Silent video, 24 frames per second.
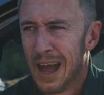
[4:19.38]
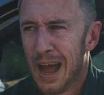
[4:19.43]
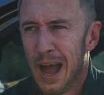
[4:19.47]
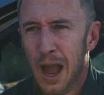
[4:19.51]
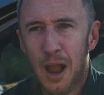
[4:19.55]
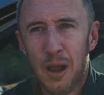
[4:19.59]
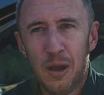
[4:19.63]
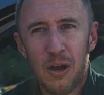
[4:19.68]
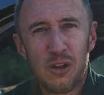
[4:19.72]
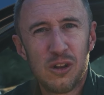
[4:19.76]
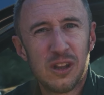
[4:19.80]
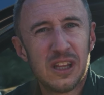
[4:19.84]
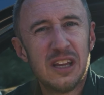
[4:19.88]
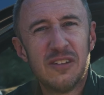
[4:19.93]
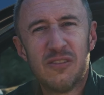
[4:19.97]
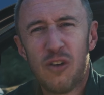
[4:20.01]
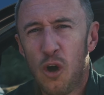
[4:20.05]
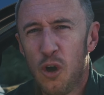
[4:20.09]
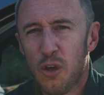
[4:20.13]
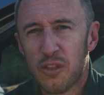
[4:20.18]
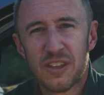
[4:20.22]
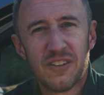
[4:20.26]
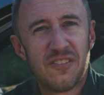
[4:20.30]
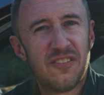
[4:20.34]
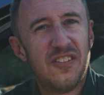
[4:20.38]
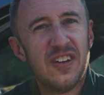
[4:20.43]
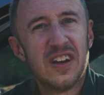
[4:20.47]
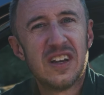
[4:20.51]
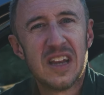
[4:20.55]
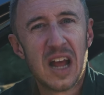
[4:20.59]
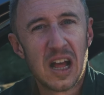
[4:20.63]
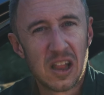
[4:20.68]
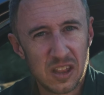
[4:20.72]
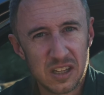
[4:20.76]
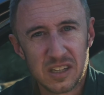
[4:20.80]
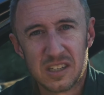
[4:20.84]
I'll leave all the
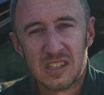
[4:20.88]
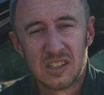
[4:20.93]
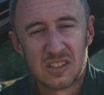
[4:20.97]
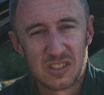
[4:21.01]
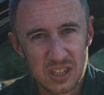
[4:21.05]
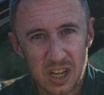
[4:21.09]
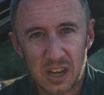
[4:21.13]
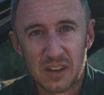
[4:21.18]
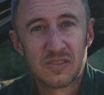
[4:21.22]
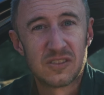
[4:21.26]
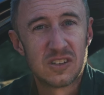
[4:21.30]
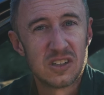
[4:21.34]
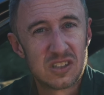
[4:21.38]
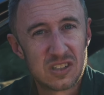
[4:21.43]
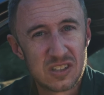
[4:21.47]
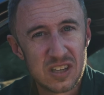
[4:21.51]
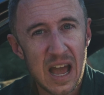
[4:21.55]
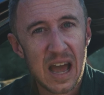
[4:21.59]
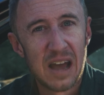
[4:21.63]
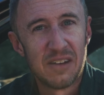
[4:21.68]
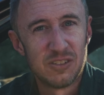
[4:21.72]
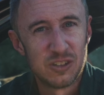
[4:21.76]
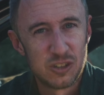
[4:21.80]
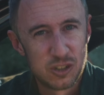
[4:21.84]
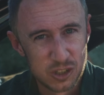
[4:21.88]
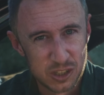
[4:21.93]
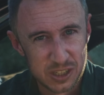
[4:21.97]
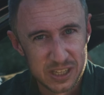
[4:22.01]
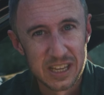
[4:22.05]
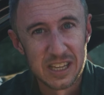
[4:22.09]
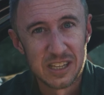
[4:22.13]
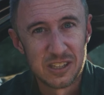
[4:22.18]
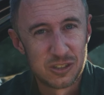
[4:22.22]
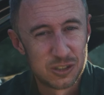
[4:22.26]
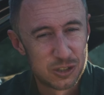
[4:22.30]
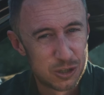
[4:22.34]
fidelity stuff to Savage
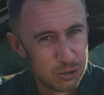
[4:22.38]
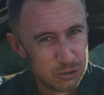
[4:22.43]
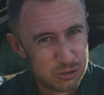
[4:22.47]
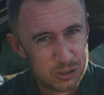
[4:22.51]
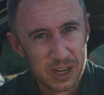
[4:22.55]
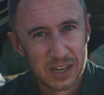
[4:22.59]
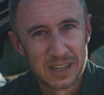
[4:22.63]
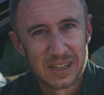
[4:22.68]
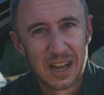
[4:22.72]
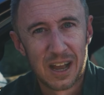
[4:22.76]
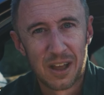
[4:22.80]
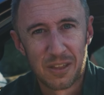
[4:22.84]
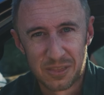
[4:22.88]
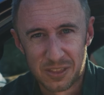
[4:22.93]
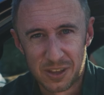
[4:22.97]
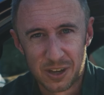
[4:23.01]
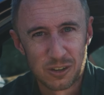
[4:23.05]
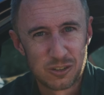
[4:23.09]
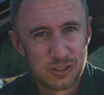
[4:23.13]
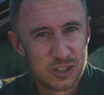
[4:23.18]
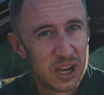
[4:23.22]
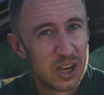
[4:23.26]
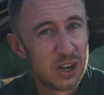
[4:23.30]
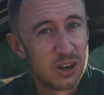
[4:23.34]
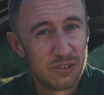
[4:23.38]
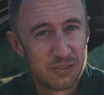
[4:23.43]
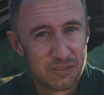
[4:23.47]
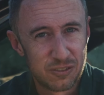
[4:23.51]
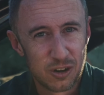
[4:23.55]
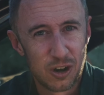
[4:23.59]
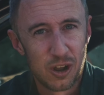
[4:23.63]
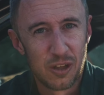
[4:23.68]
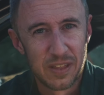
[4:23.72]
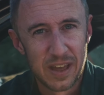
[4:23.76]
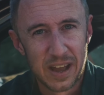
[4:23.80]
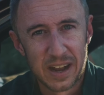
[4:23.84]
Geese. Go check out their channel
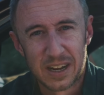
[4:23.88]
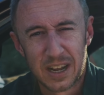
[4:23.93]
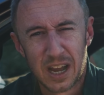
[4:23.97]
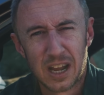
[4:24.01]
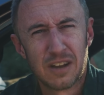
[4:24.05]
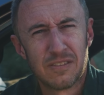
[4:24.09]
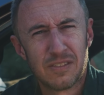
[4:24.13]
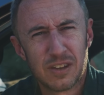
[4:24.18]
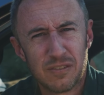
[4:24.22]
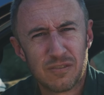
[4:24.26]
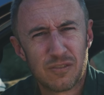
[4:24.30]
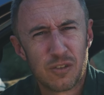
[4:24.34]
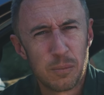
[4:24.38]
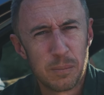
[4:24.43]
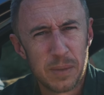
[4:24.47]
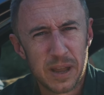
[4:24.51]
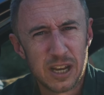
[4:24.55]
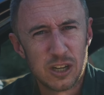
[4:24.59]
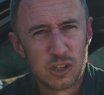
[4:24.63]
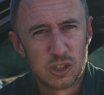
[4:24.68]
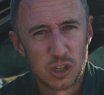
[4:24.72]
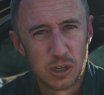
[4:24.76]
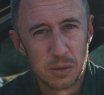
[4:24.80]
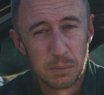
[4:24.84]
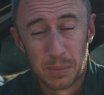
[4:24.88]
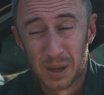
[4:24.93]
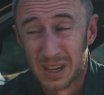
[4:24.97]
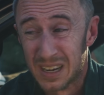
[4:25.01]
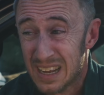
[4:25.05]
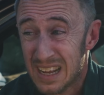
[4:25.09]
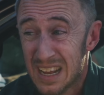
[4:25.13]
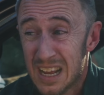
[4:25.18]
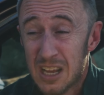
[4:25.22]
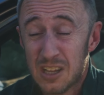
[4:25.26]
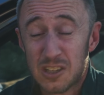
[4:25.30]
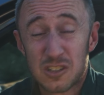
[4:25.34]
for all that kind of information. But
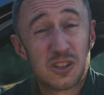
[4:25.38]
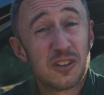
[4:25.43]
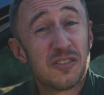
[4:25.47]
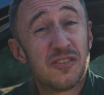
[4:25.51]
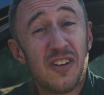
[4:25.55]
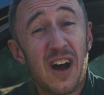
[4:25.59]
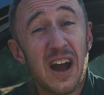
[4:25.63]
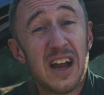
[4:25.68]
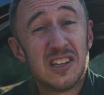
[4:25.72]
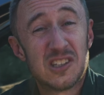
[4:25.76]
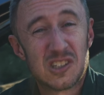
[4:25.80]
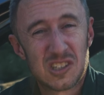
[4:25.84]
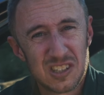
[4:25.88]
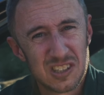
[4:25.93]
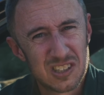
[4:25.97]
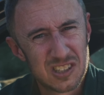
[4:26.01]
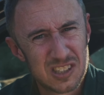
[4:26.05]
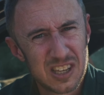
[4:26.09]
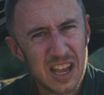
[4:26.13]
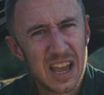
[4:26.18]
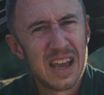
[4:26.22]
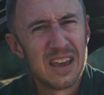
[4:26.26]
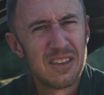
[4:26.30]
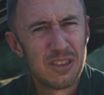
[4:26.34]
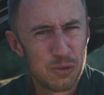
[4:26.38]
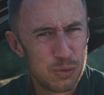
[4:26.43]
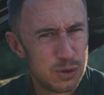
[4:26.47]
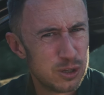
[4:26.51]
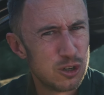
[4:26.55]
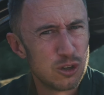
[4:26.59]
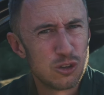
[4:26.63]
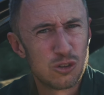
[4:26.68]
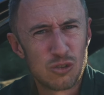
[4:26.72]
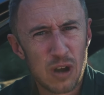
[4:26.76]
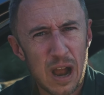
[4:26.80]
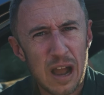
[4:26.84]
suffice to say that when
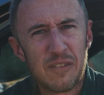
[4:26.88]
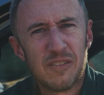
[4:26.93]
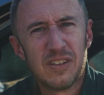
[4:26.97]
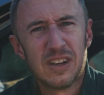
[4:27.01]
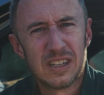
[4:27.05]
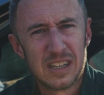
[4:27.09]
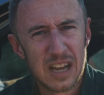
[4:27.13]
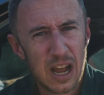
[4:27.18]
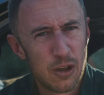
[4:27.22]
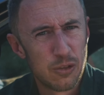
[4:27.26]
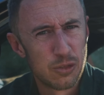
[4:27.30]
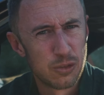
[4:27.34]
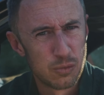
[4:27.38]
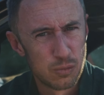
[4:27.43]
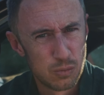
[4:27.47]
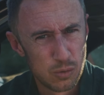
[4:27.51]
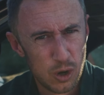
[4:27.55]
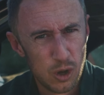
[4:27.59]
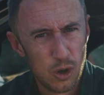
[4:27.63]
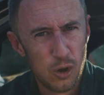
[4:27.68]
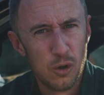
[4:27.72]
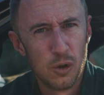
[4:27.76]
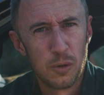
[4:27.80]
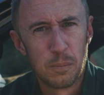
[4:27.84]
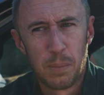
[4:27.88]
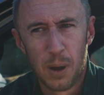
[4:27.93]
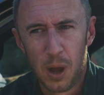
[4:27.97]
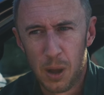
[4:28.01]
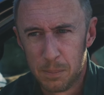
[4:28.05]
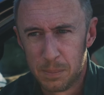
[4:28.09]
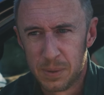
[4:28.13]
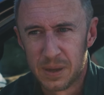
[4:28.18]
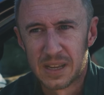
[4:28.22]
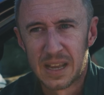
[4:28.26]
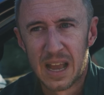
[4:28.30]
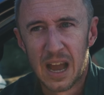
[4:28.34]
you're driving down the road,
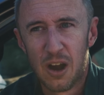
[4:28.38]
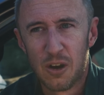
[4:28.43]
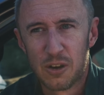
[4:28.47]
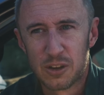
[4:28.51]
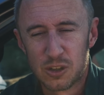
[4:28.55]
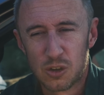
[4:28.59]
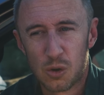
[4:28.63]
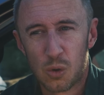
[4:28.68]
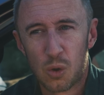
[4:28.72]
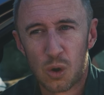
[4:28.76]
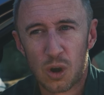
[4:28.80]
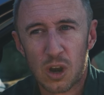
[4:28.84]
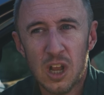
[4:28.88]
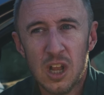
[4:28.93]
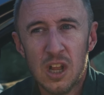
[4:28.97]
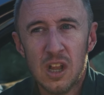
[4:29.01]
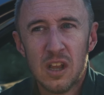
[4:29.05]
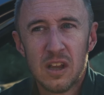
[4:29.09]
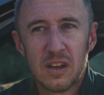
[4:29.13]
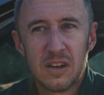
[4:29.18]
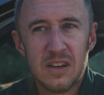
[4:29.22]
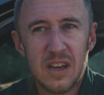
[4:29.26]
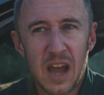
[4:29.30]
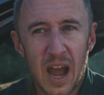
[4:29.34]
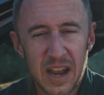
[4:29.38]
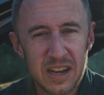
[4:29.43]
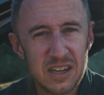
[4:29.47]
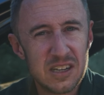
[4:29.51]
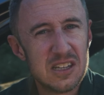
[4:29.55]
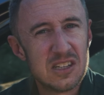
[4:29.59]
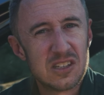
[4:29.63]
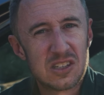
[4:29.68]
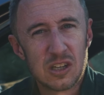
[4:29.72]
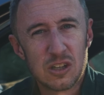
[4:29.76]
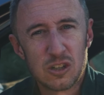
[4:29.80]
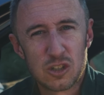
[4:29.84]
pumping out your
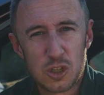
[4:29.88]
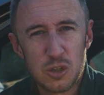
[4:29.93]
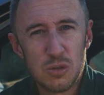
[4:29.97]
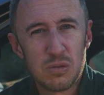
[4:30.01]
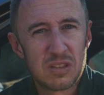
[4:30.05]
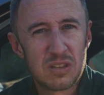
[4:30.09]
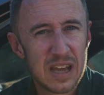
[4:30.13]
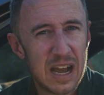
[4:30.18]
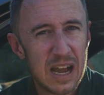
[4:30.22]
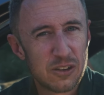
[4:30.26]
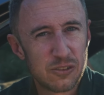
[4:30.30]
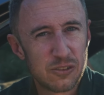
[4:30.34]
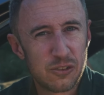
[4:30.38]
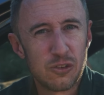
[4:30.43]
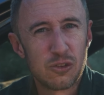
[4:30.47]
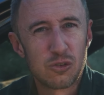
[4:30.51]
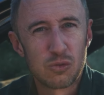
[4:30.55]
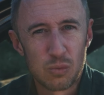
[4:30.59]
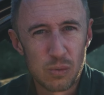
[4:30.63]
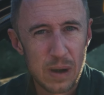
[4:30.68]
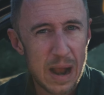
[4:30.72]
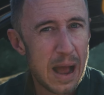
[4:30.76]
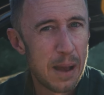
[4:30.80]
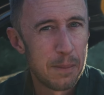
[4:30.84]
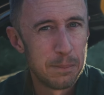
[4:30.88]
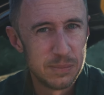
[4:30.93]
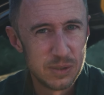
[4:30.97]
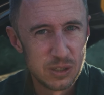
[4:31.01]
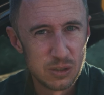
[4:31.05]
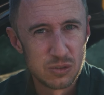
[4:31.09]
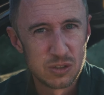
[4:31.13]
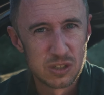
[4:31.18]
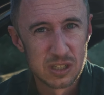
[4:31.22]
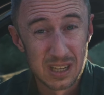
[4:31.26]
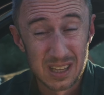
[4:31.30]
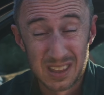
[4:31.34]
90s and 2000s rap
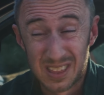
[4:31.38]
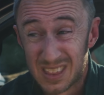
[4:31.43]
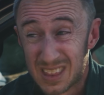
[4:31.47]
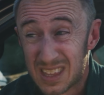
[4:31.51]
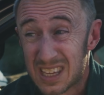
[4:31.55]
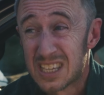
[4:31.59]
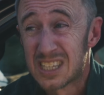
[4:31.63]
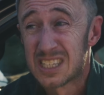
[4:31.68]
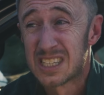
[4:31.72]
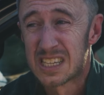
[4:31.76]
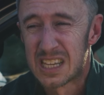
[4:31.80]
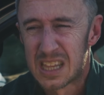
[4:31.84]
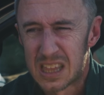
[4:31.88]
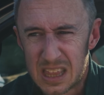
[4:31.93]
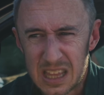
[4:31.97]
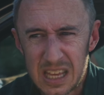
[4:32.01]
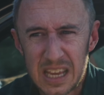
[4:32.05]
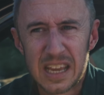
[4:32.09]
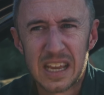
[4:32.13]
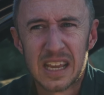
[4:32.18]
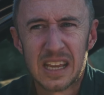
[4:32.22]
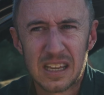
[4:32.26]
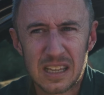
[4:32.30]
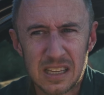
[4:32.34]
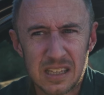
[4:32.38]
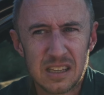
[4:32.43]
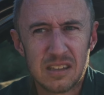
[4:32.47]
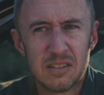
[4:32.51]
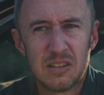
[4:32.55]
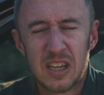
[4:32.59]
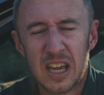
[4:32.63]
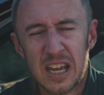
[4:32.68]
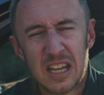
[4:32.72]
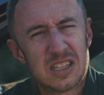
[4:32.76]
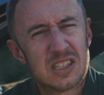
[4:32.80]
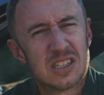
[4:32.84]
music, this thing
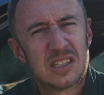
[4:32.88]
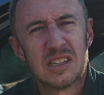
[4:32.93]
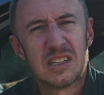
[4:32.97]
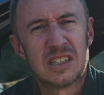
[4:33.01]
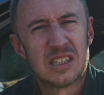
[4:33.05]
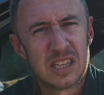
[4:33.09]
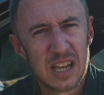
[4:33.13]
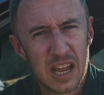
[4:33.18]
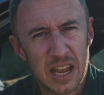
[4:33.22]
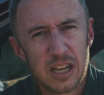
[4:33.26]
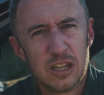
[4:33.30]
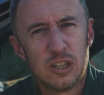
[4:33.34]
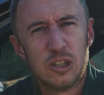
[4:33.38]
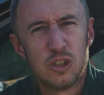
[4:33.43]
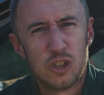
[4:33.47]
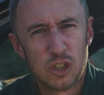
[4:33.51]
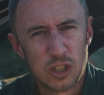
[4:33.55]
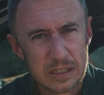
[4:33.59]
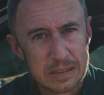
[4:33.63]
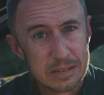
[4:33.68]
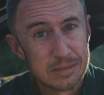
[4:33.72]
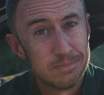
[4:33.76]
gets attention.